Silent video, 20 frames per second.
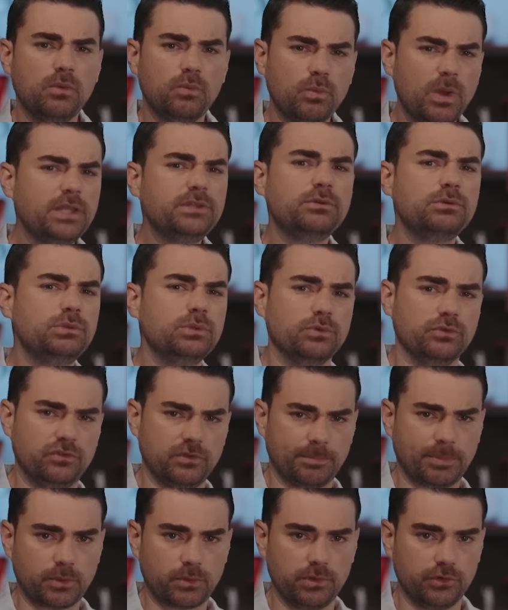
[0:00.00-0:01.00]
When you use
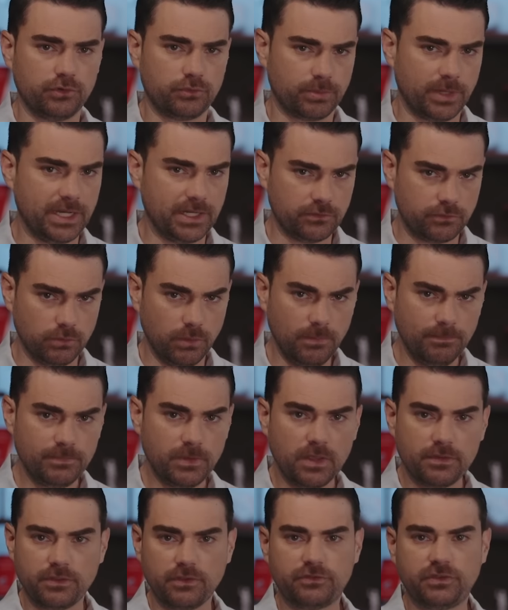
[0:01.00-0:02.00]
ZipRecruiter's rating tool,
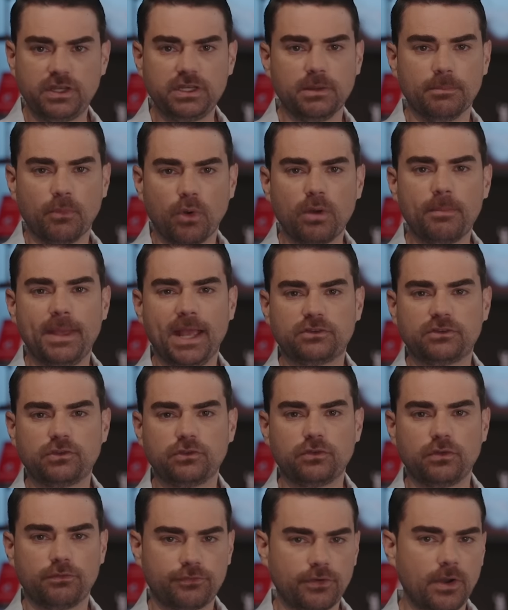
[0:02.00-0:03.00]
they'll send you more
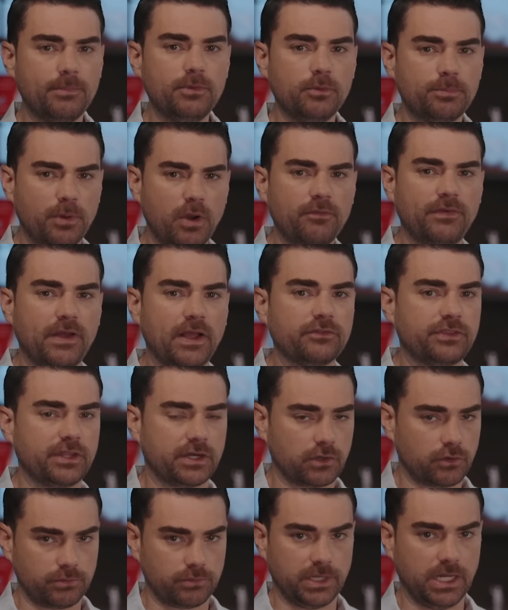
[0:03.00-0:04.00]
matches from new profiles
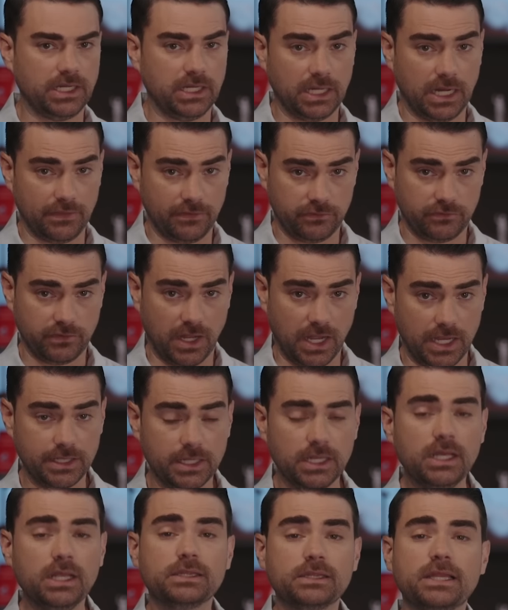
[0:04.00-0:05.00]
that are created on the
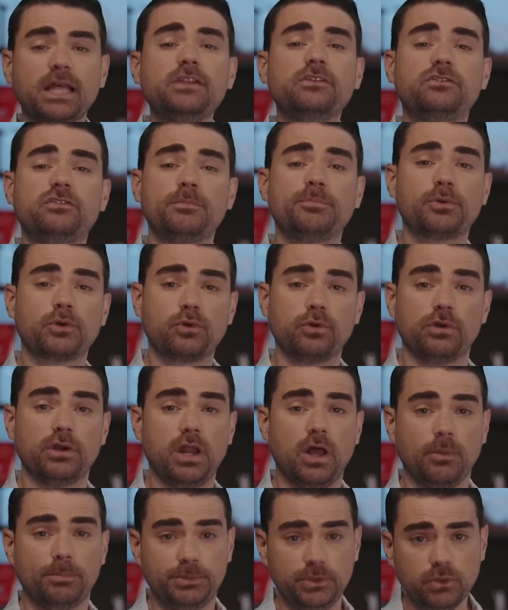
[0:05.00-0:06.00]
side. Let
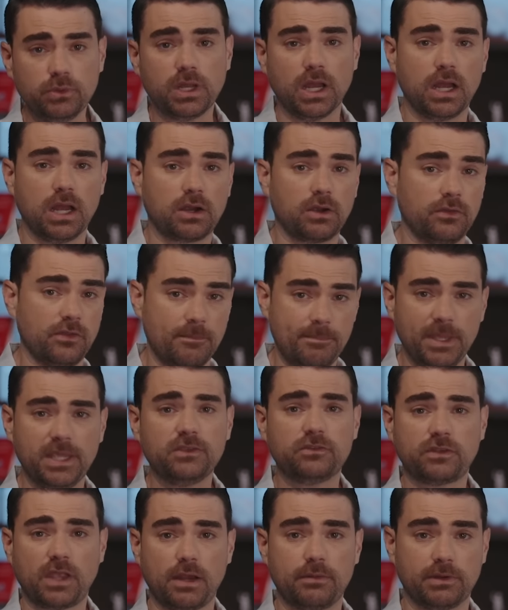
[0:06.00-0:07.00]
ZipRecruiter help you conquer the
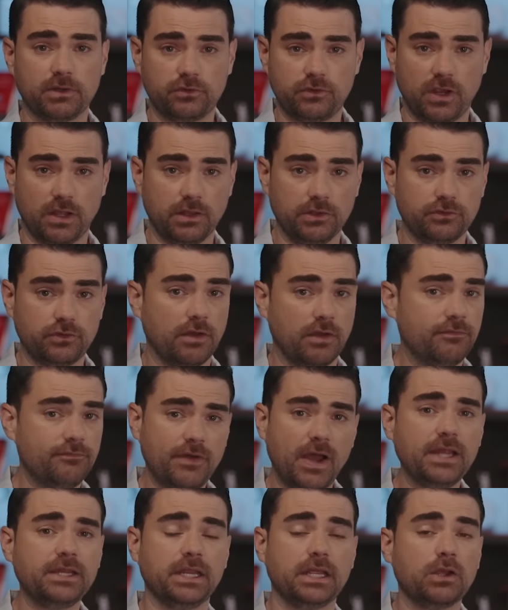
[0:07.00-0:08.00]
biggest hiring challenge of
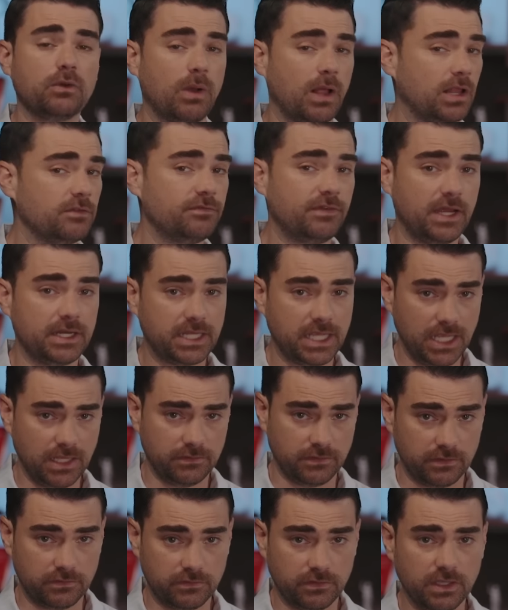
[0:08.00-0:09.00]
finding qualified
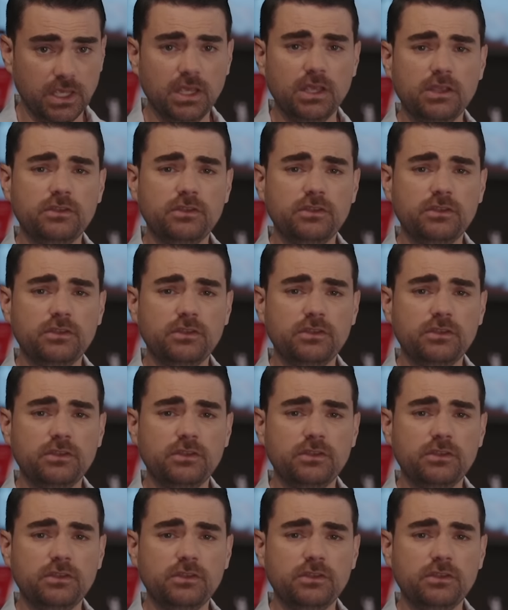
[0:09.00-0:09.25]
candidates.